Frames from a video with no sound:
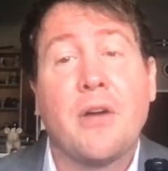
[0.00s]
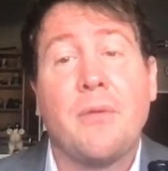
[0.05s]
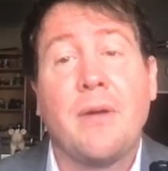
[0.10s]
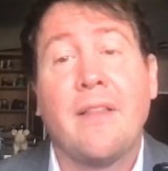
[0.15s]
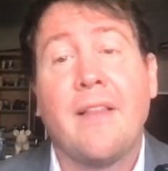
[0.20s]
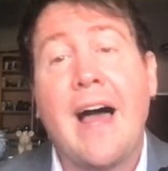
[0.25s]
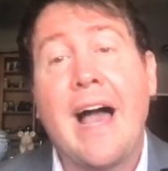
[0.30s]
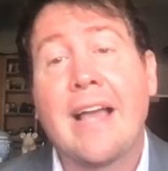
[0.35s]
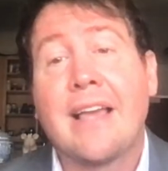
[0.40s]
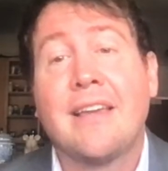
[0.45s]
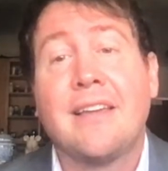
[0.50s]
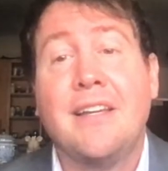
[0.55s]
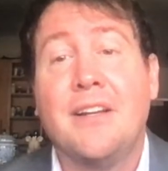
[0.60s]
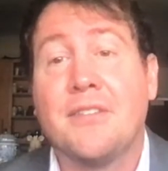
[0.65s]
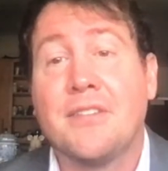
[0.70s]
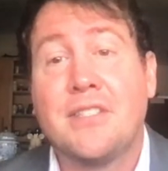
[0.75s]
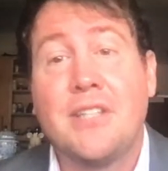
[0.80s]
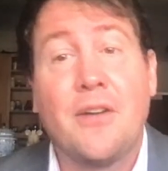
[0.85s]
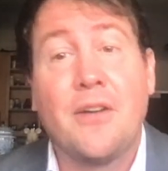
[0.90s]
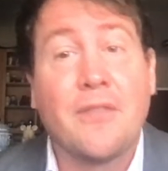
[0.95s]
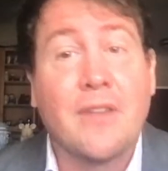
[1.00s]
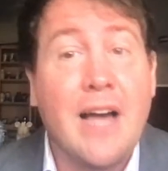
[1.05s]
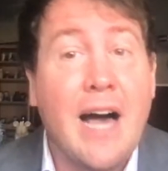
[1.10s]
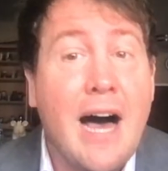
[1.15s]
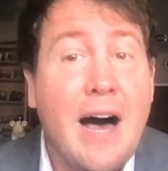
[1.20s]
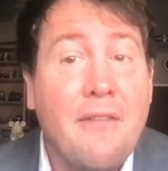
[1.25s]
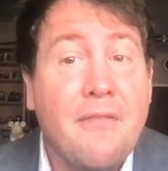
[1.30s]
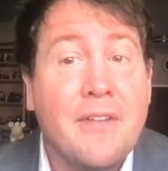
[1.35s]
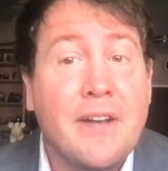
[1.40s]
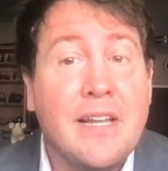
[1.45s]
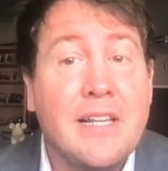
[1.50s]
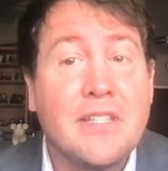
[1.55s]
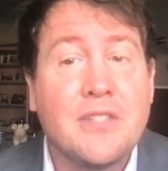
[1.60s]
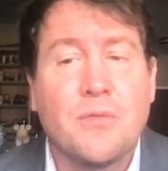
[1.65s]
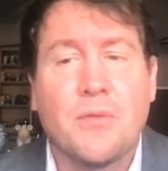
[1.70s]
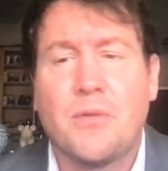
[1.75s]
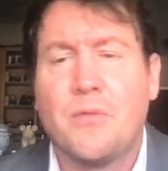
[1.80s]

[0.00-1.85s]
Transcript: We lack, self-confidence.